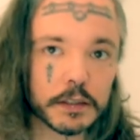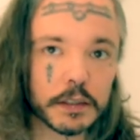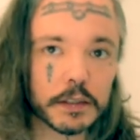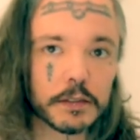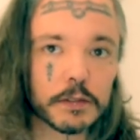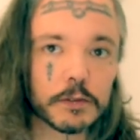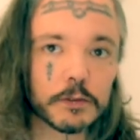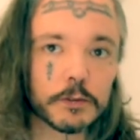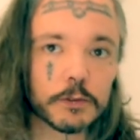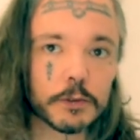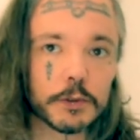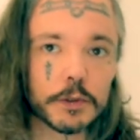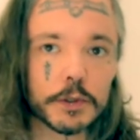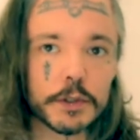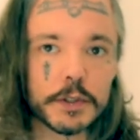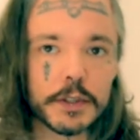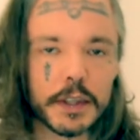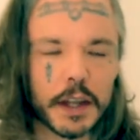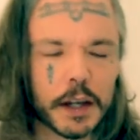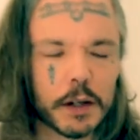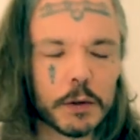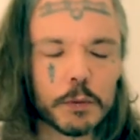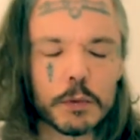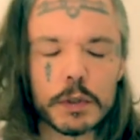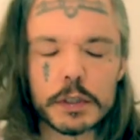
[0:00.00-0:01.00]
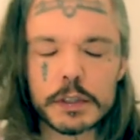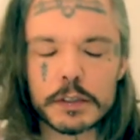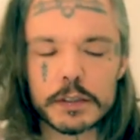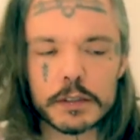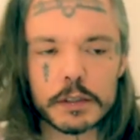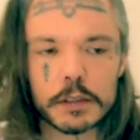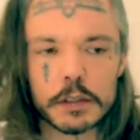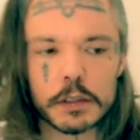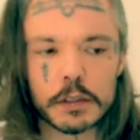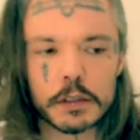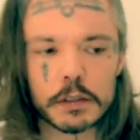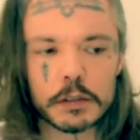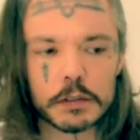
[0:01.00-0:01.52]
And first, I watched
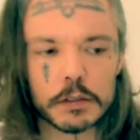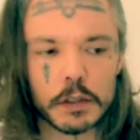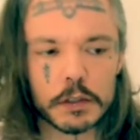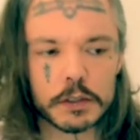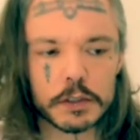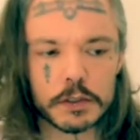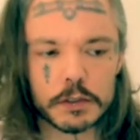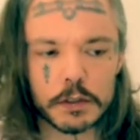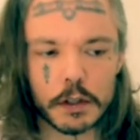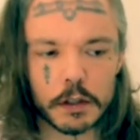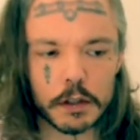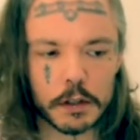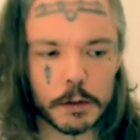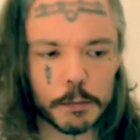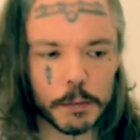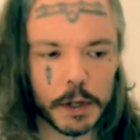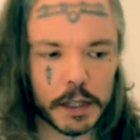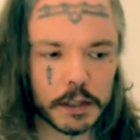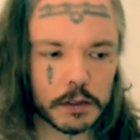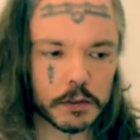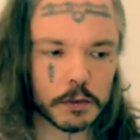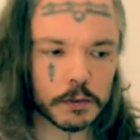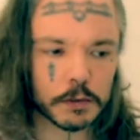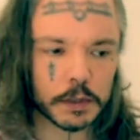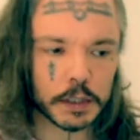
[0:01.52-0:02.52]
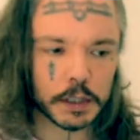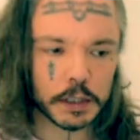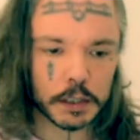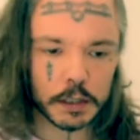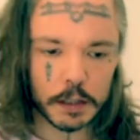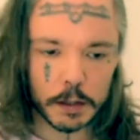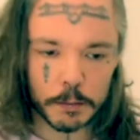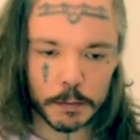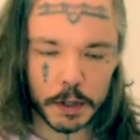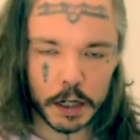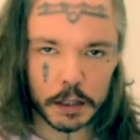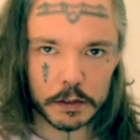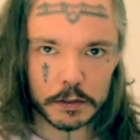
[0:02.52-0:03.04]
a Dutch documentary
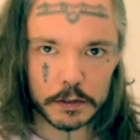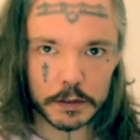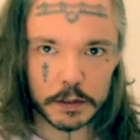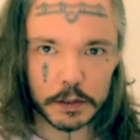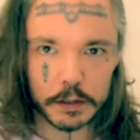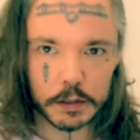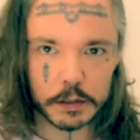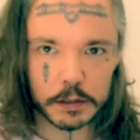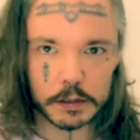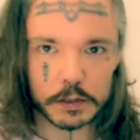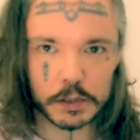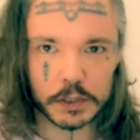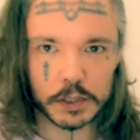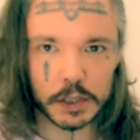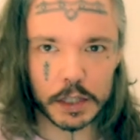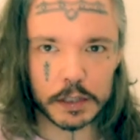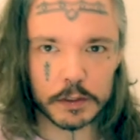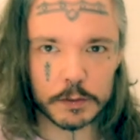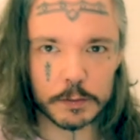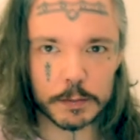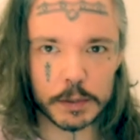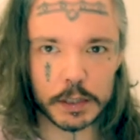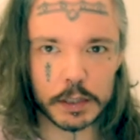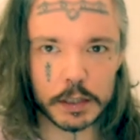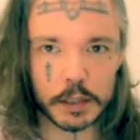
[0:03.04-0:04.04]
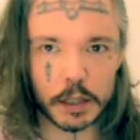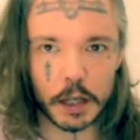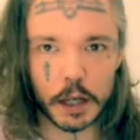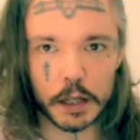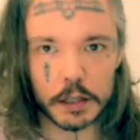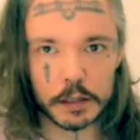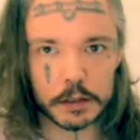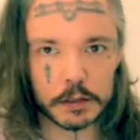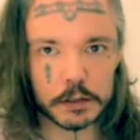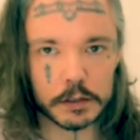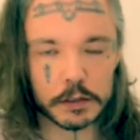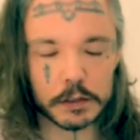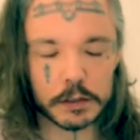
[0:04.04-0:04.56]
about GHB
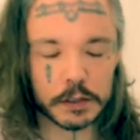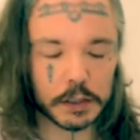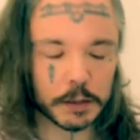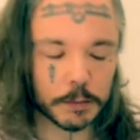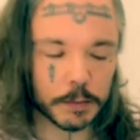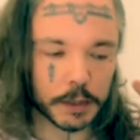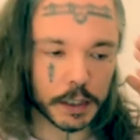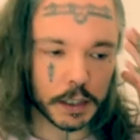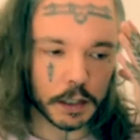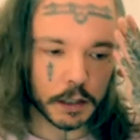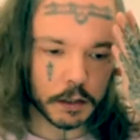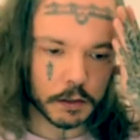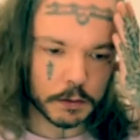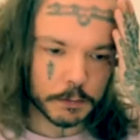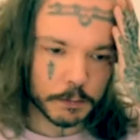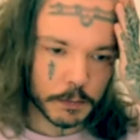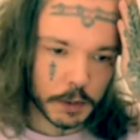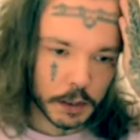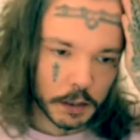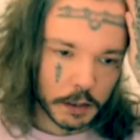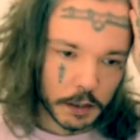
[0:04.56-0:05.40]
and GBL.